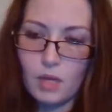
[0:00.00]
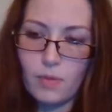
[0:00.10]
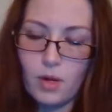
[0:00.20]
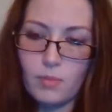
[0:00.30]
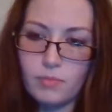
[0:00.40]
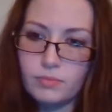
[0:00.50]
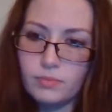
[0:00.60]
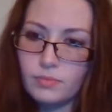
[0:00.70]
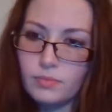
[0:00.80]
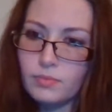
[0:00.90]
Got a
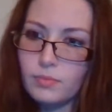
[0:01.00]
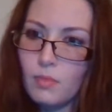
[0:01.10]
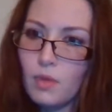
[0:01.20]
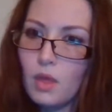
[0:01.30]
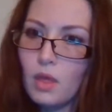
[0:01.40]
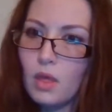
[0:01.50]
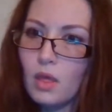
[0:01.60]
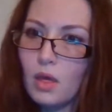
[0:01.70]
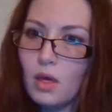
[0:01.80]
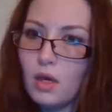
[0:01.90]
problem.
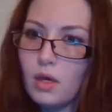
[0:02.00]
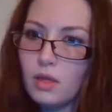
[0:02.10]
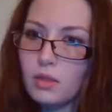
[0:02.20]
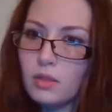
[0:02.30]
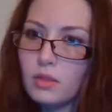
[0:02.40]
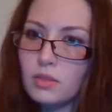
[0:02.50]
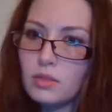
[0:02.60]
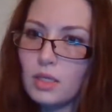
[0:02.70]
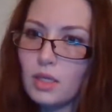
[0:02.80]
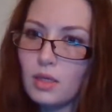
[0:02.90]
Let's
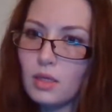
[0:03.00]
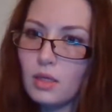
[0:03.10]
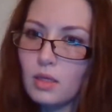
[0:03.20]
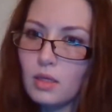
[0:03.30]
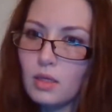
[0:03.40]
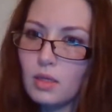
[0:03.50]
see.